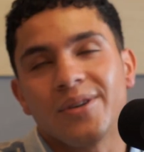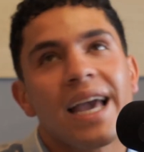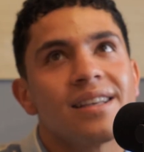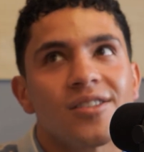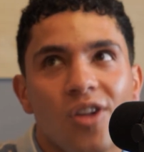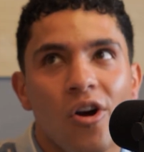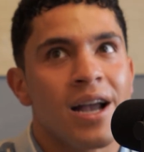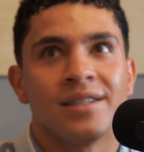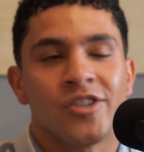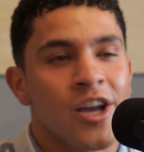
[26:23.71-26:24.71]
You can't start
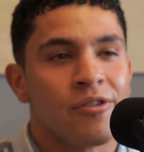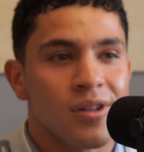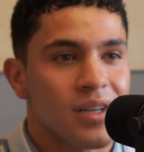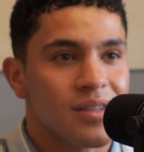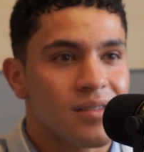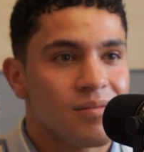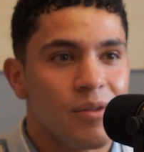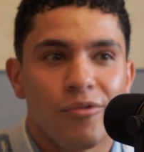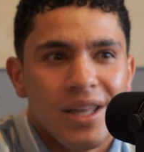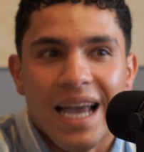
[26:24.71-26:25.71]
as a generalist
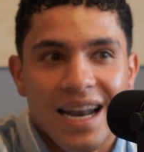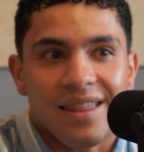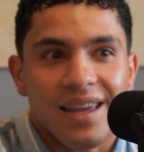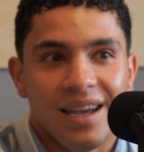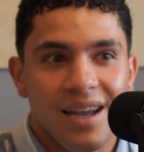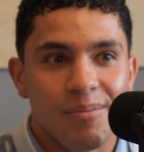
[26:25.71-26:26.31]
in really anything.